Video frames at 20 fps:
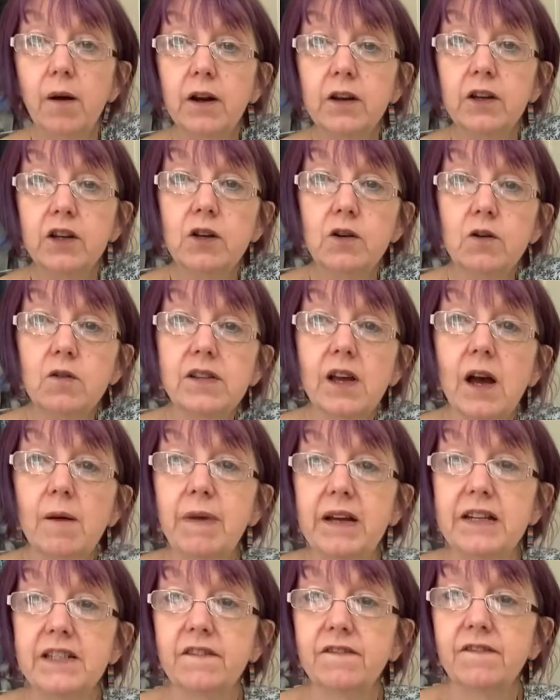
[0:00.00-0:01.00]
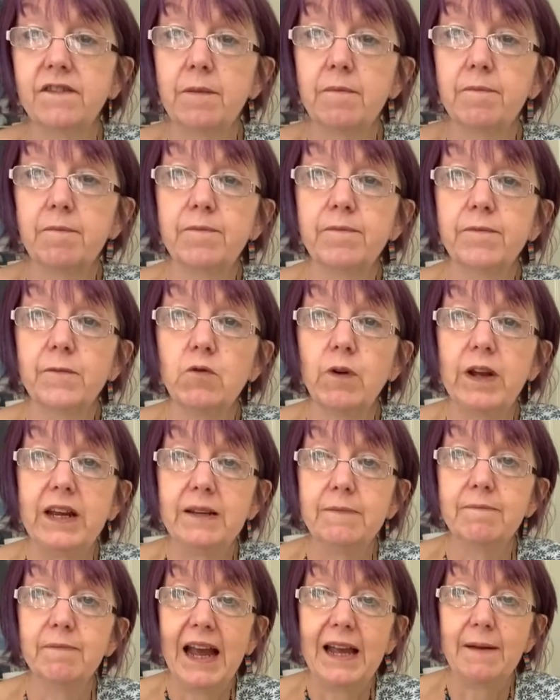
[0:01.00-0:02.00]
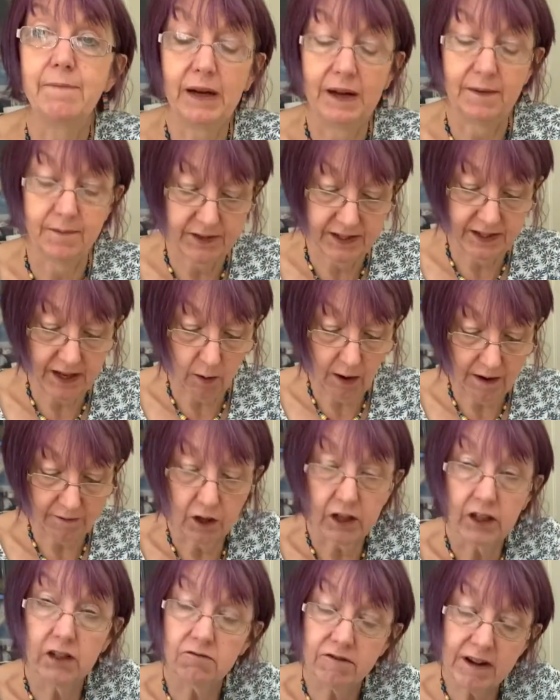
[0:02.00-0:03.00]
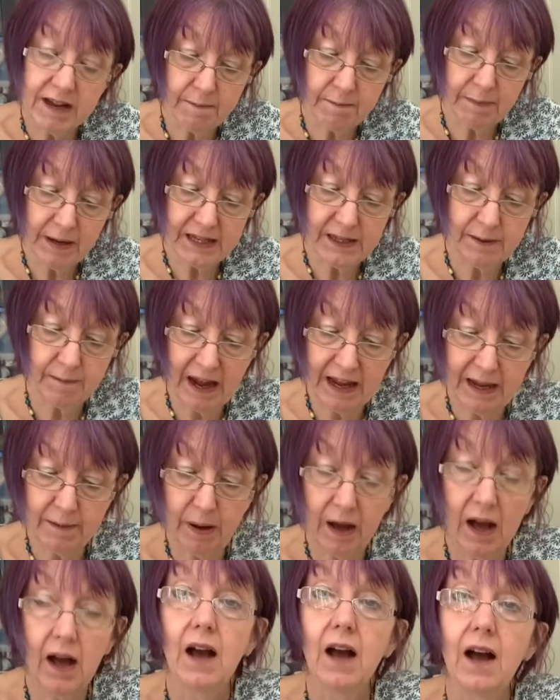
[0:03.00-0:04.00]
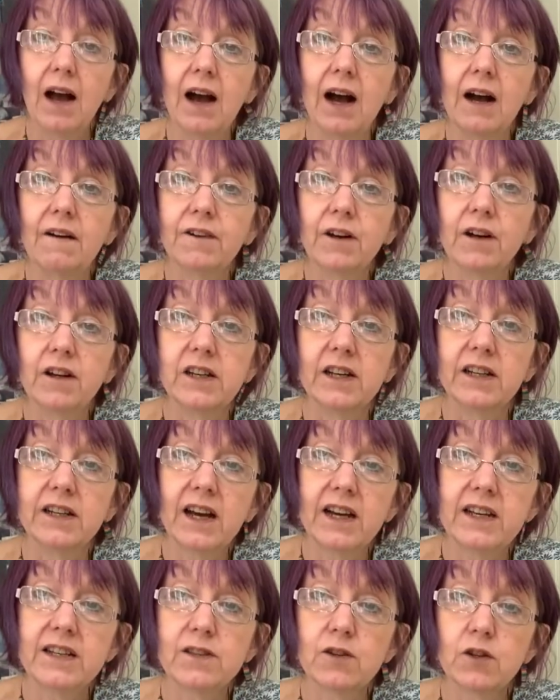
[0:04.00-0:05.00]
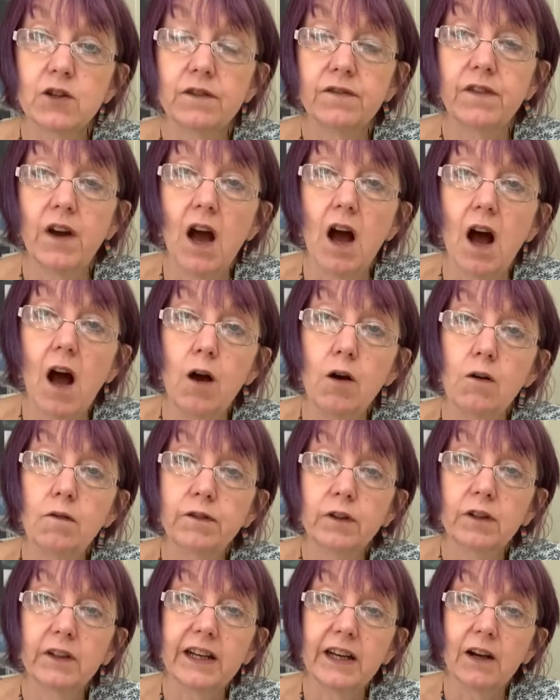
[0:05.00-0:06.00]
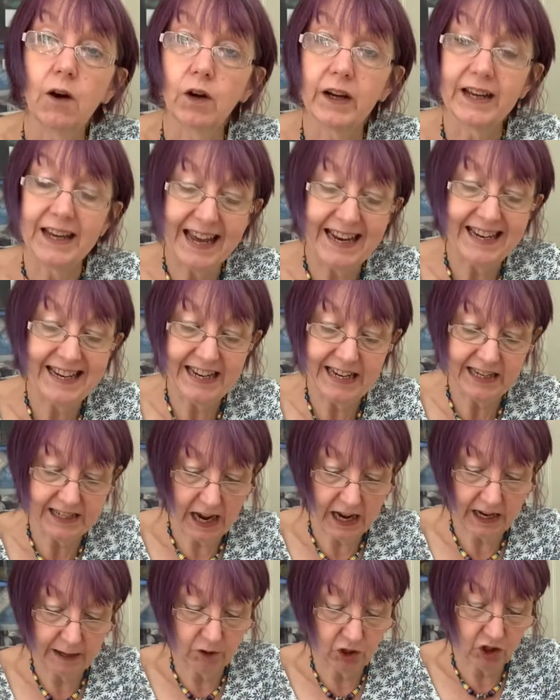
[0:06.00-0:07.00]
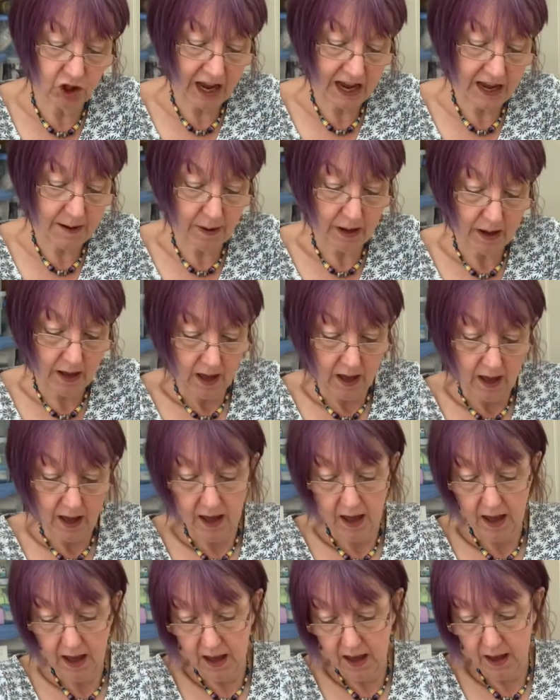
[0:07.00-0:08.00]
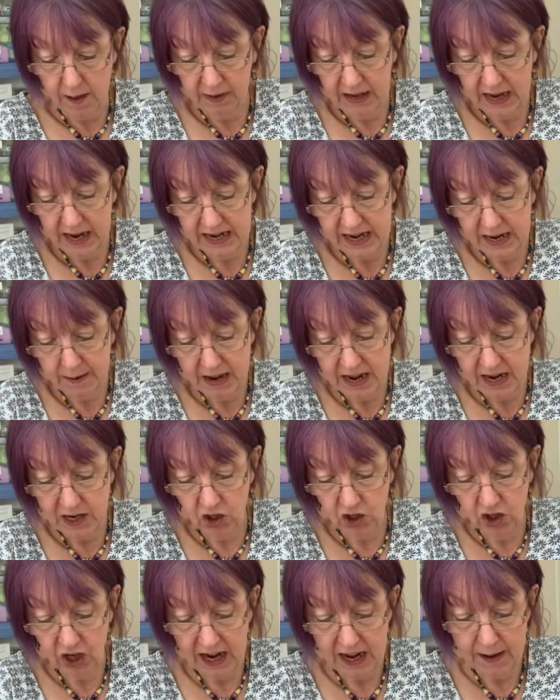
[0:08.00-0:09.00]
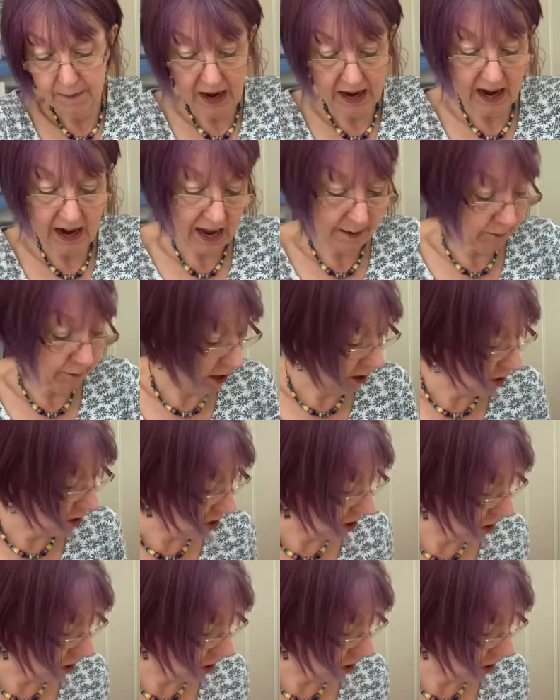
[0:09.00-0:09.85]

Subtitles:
use a bit of green paper. So I've got a green piece of paper. I've cut a nice sort of oval kidney type shape, kidney bean shape, and I'm going to